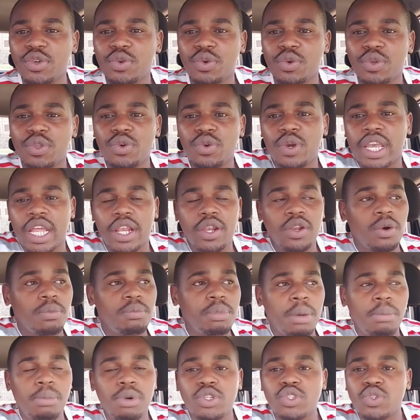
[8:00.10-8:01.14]
you cannot be
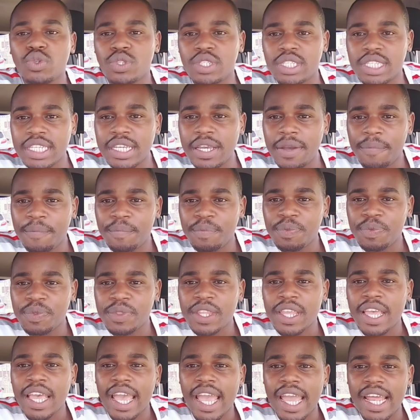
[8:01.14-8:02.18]
able to see
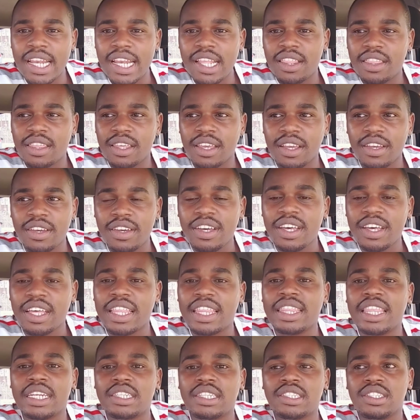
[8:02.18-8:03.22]
anything
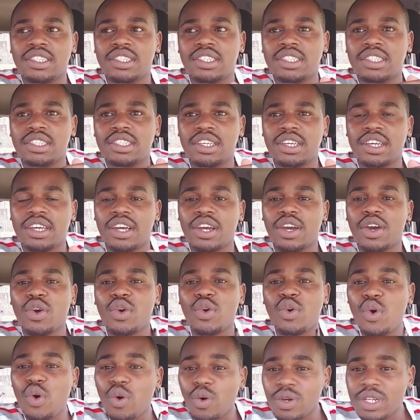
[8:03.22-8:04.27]
that is
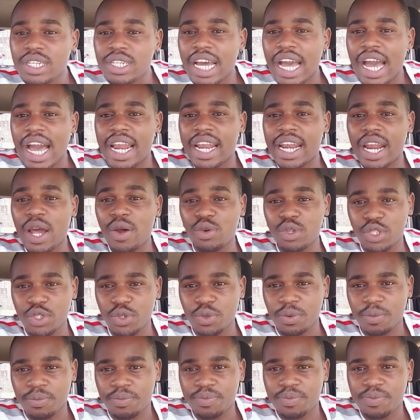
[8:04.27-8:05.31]
good around you.
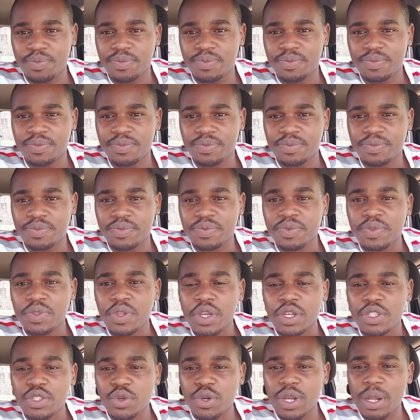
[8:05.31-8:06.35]

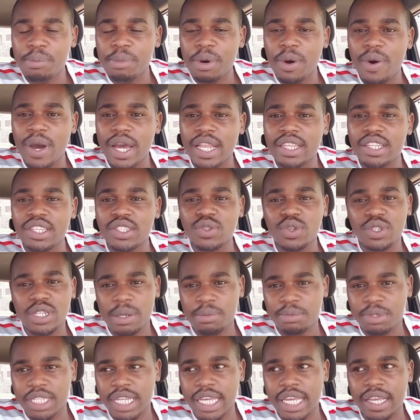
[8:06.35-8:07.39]
So number one, this is what I'm
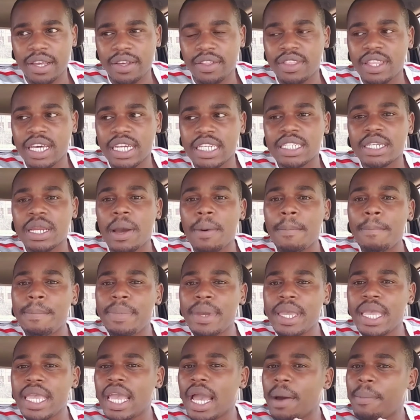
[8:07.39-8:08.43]
saying, that
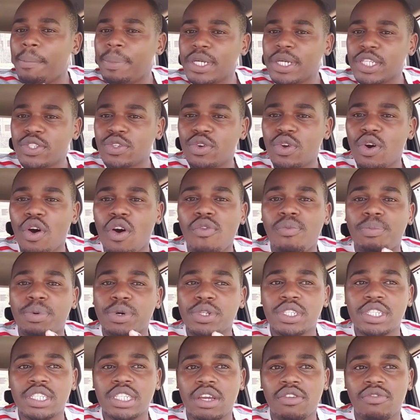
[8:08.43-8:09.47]
be a person of
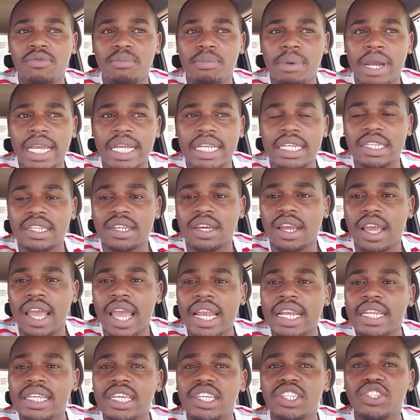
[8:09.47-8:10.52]
positive mind.
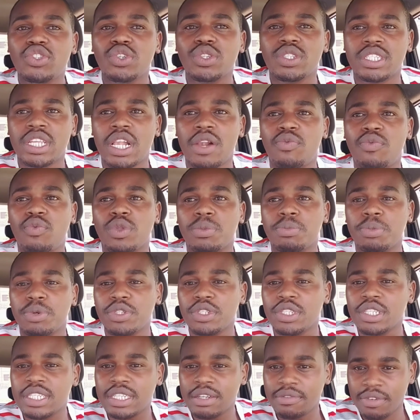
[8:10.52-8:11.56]
Engage yourself with
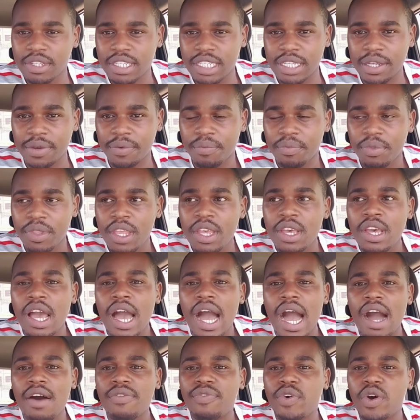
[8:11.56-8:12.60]
positivity.
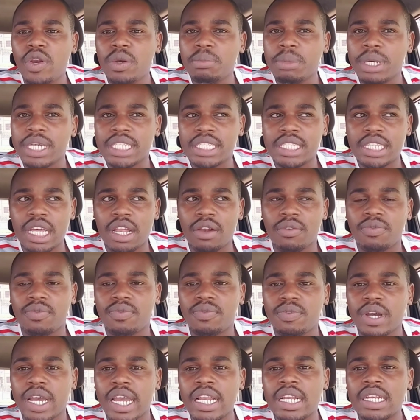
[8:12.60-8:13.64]
I found myself,
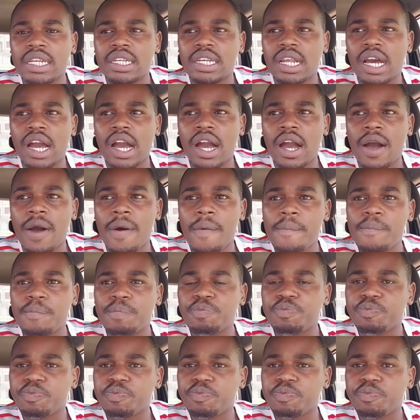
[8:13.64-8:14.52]
and um,